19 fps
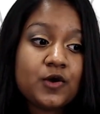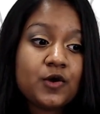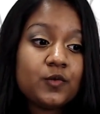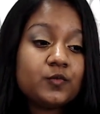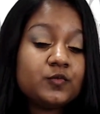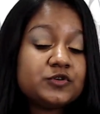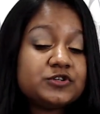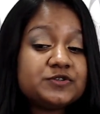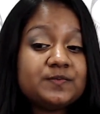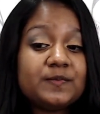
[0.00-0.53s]

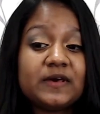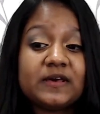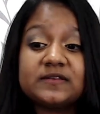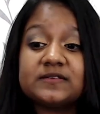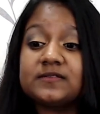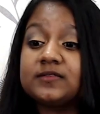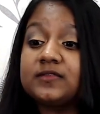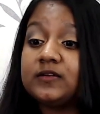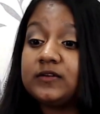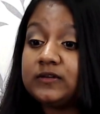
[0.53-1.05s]
which makes
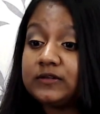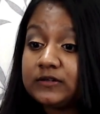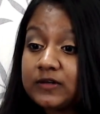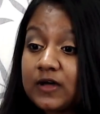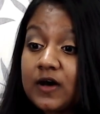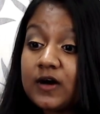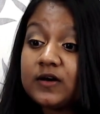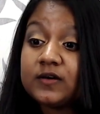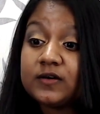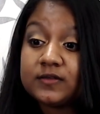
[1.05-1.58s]
the
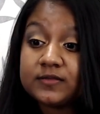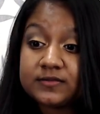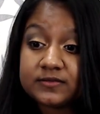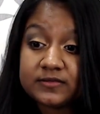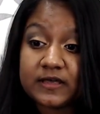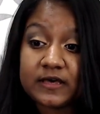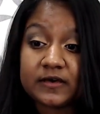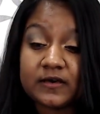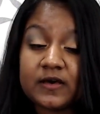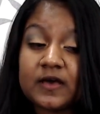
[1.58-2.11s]
tongue
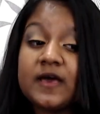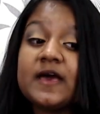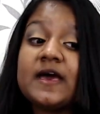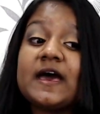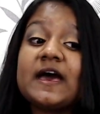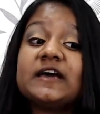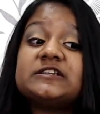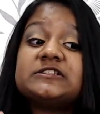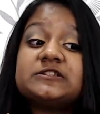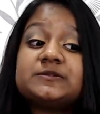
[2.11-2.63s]
thick,
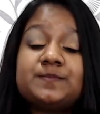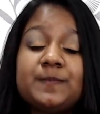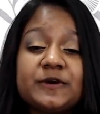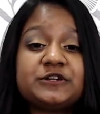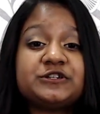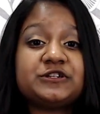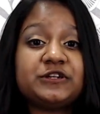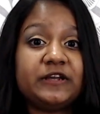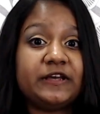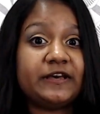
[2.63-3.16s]

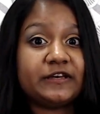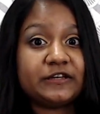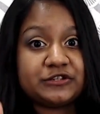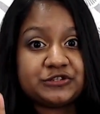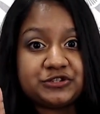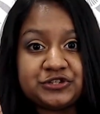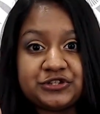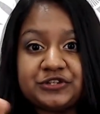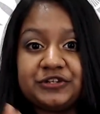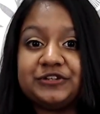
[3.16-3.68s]
especially in
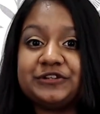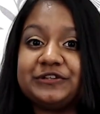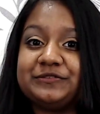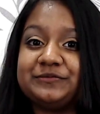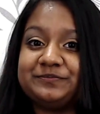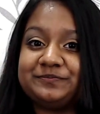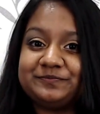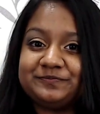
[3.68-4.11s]
children.